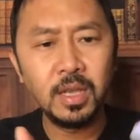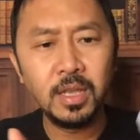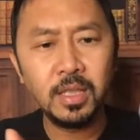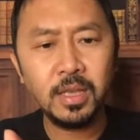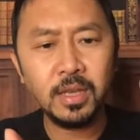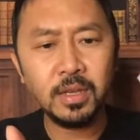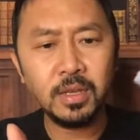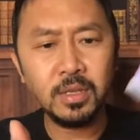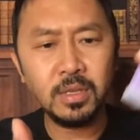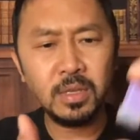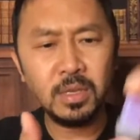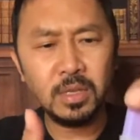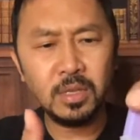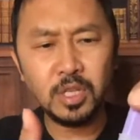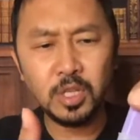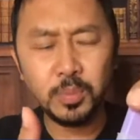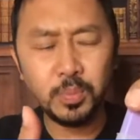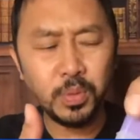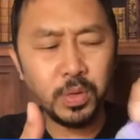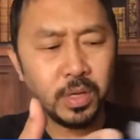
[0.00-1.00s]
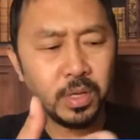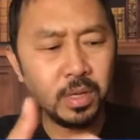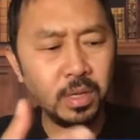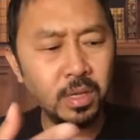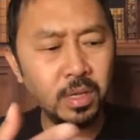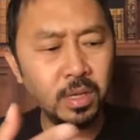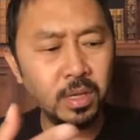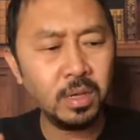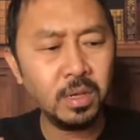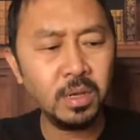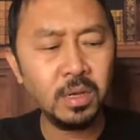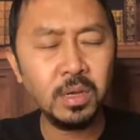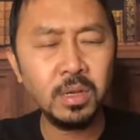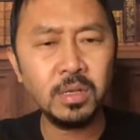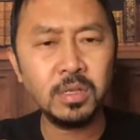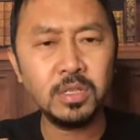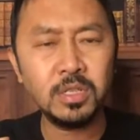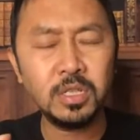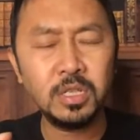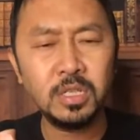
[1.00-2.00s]
Like they just prick it here
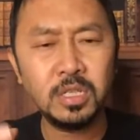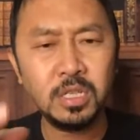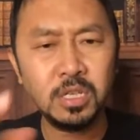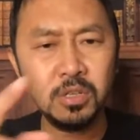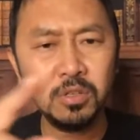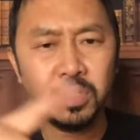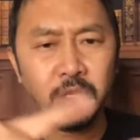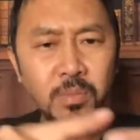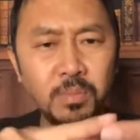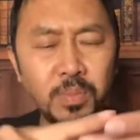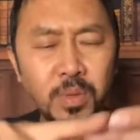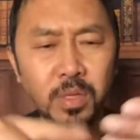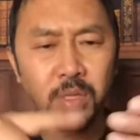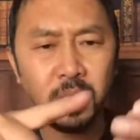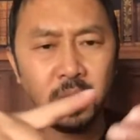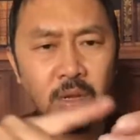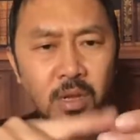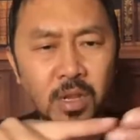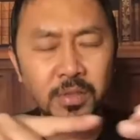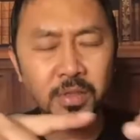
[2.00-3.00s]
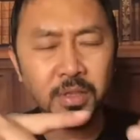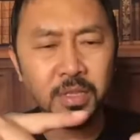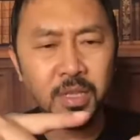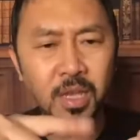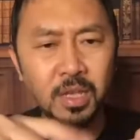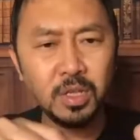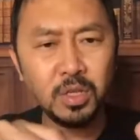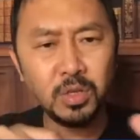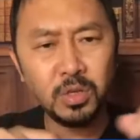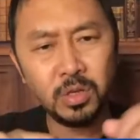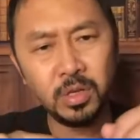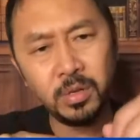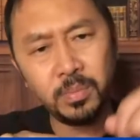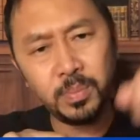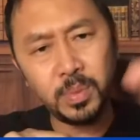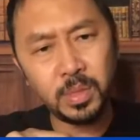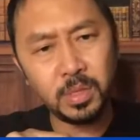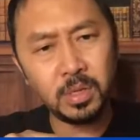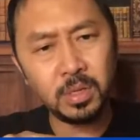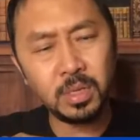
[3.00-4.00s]
and she tells them, put that the test strip,
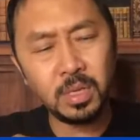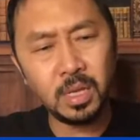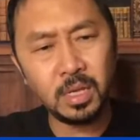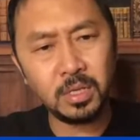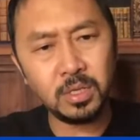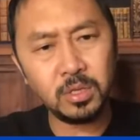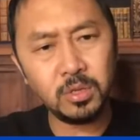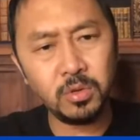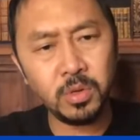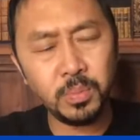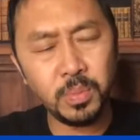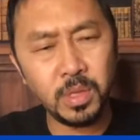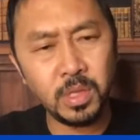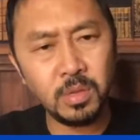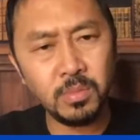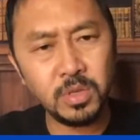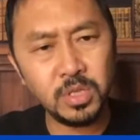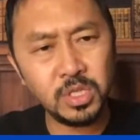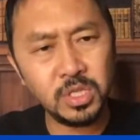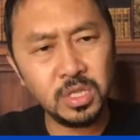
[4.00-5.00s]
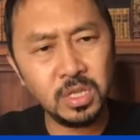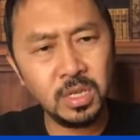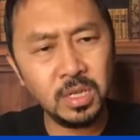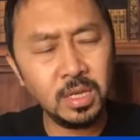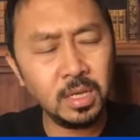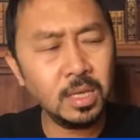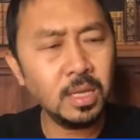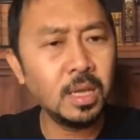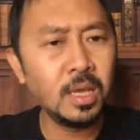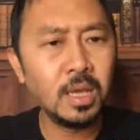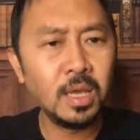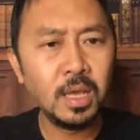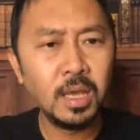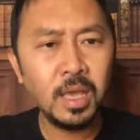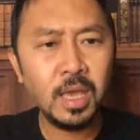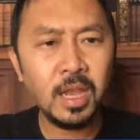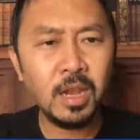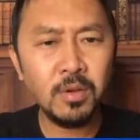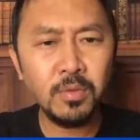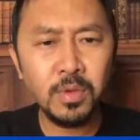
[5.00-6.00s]
put your test strip in the machine
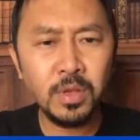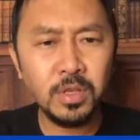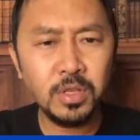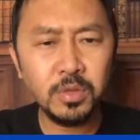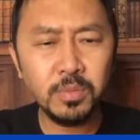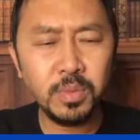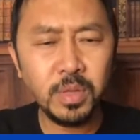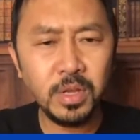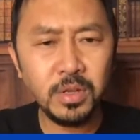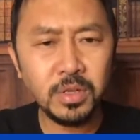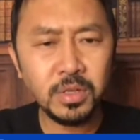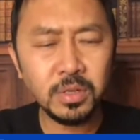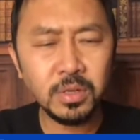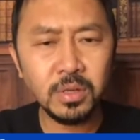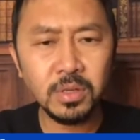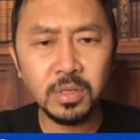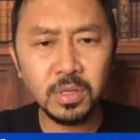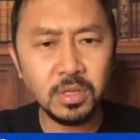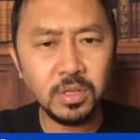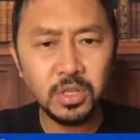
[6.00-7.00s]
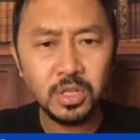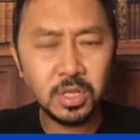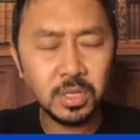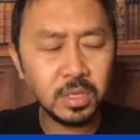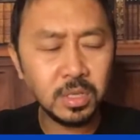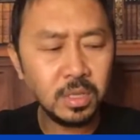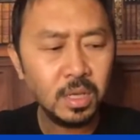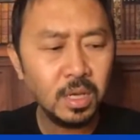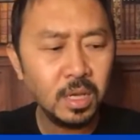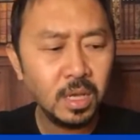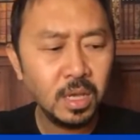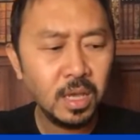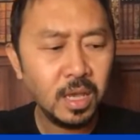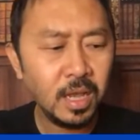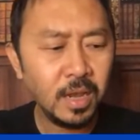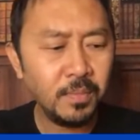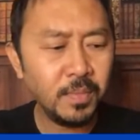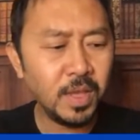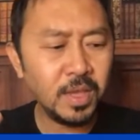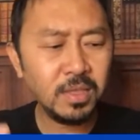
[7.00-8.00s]
and it reads your blood sugars. It's just,
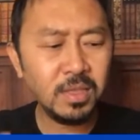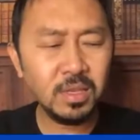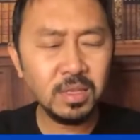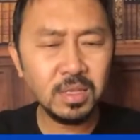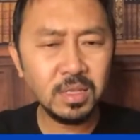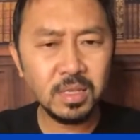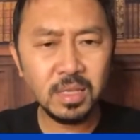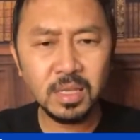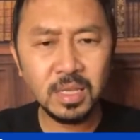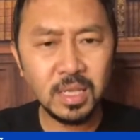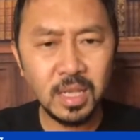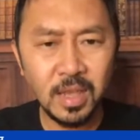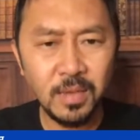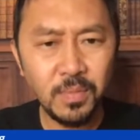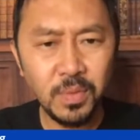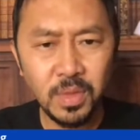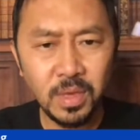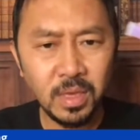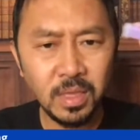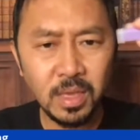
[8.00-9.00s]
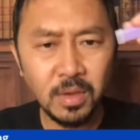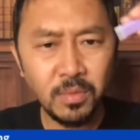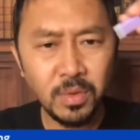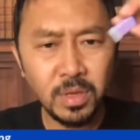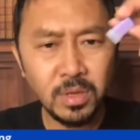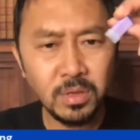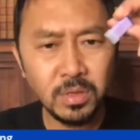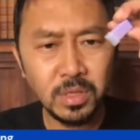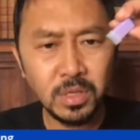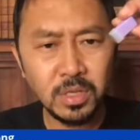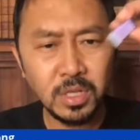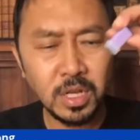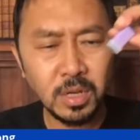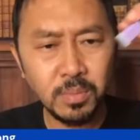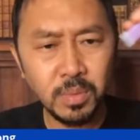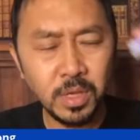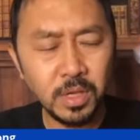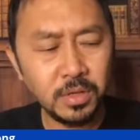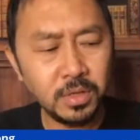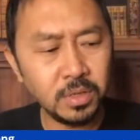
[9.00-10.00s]
and I'm like, this is the same thing that we use to check
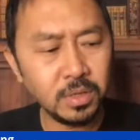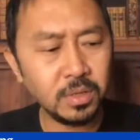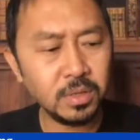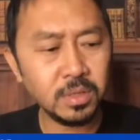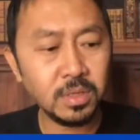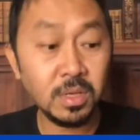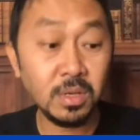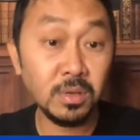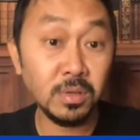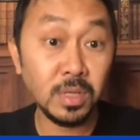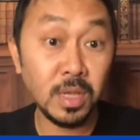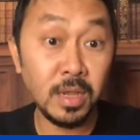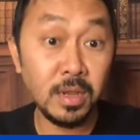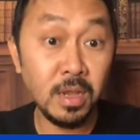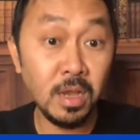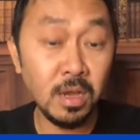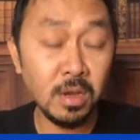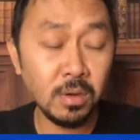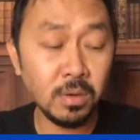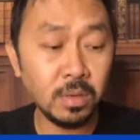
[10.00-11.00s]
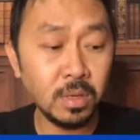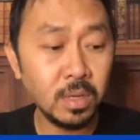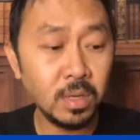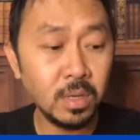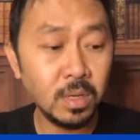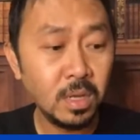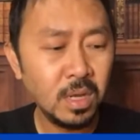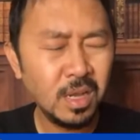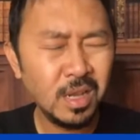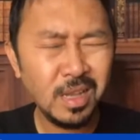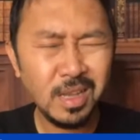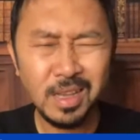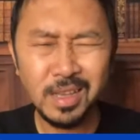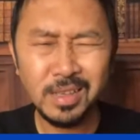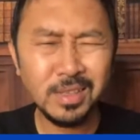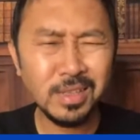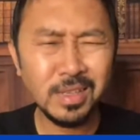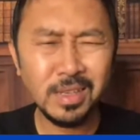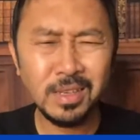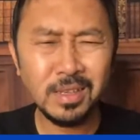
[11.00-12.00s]
blood sugars. He goes, I know. I
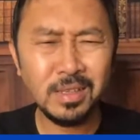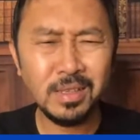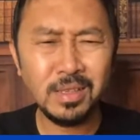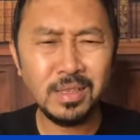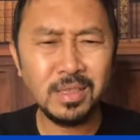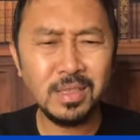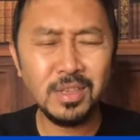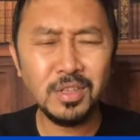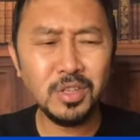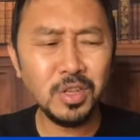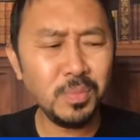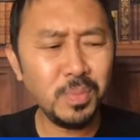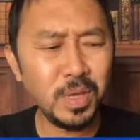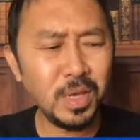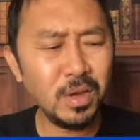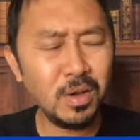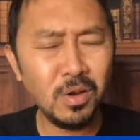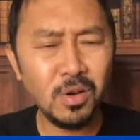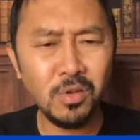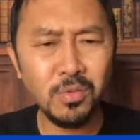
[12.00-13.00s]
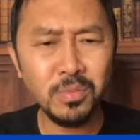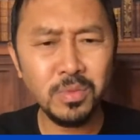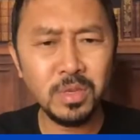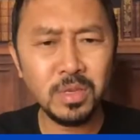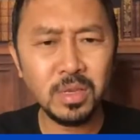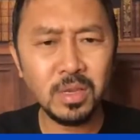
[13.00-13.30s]
said, this should be a home